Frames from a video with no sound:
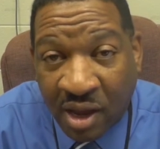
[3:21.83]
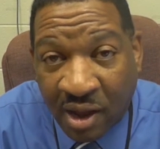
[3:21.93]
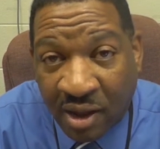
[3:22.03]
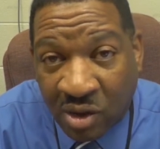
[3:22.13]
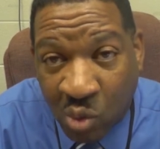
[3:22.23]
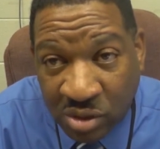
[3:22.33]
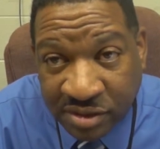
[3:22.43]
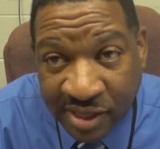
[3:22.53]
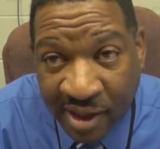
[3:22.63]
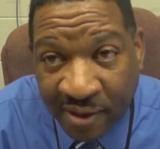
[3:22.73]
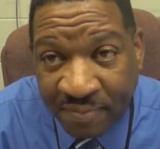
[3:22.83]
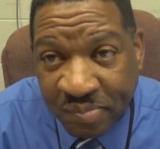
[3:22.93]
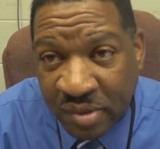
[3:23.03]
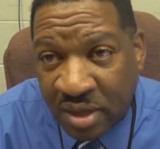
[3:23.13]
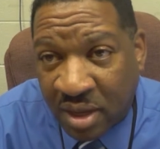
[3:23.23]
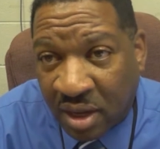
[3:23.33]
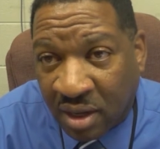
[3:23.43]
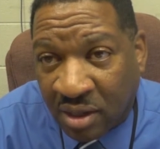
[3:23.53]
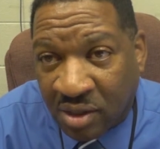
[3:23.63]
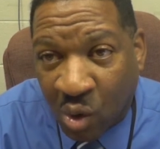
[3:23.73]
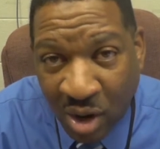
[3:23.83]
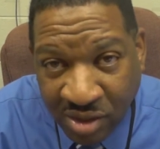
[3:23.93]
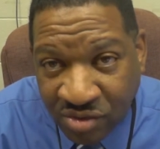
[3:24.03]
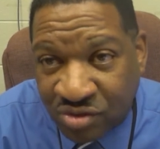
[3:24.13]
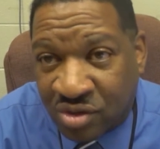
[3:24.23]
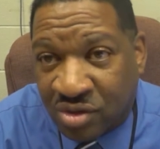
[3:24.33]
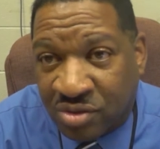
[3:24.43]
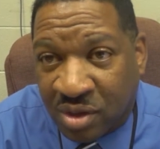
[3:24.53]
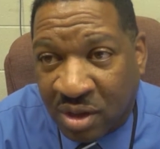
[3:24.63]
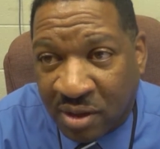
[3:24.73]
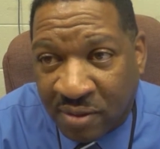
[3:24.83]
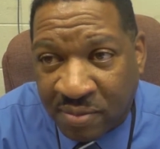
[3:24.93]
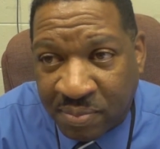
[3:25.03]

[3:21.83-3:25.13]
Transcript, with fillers: uh, choral style orchestras, uh,